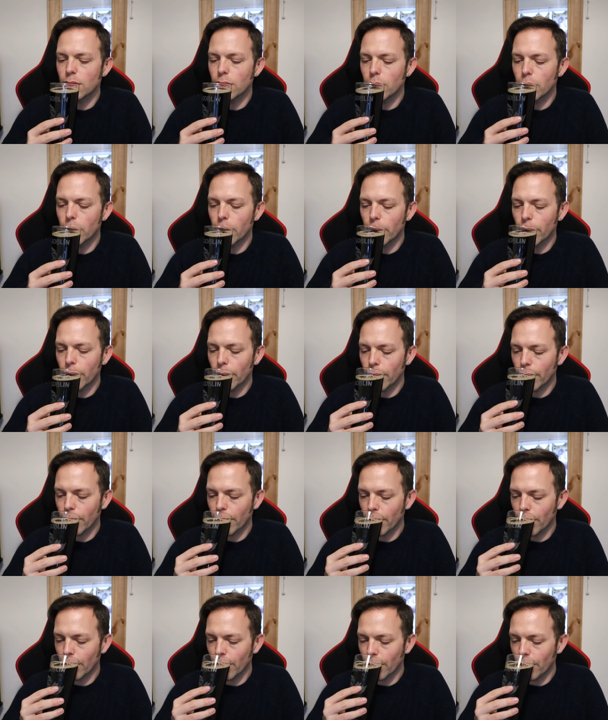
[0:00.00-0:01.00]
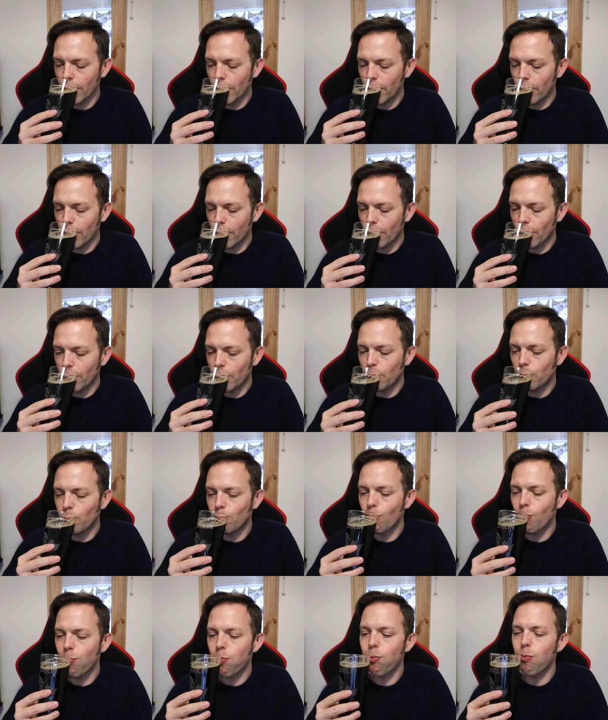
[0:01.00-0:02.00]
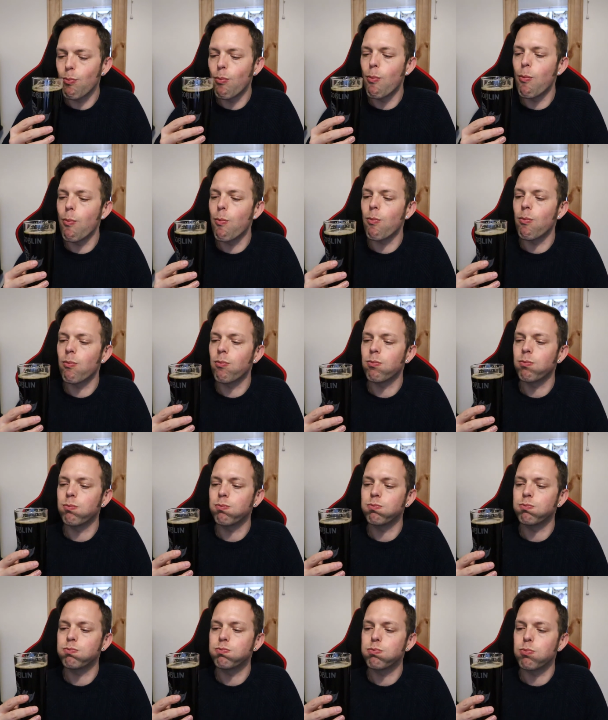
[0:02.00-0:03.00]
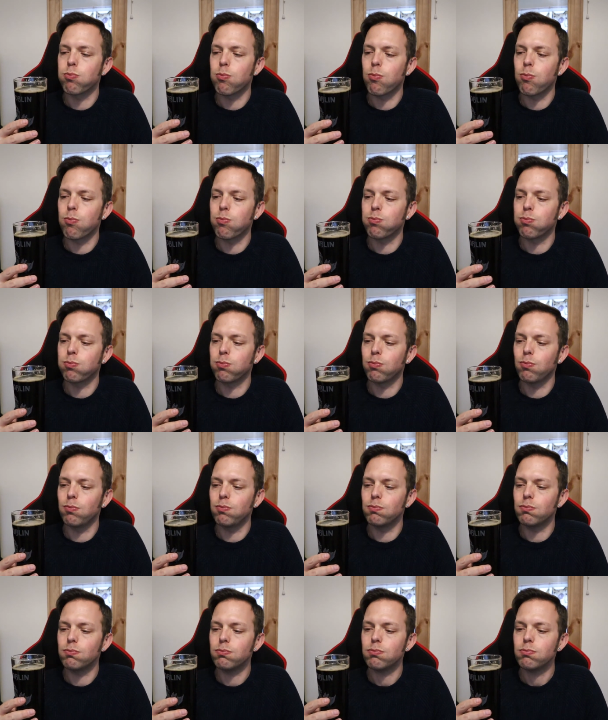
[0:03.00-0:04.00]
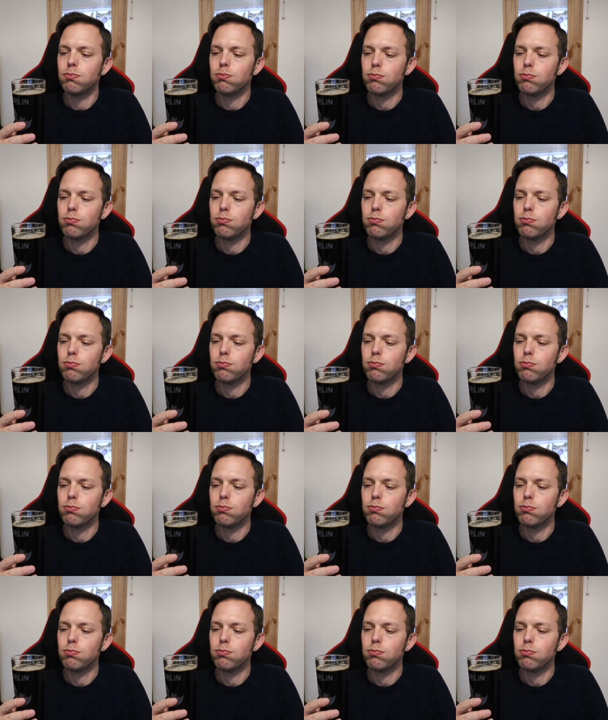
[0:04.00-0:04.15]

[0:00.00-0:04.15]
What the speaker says: Nothing is said.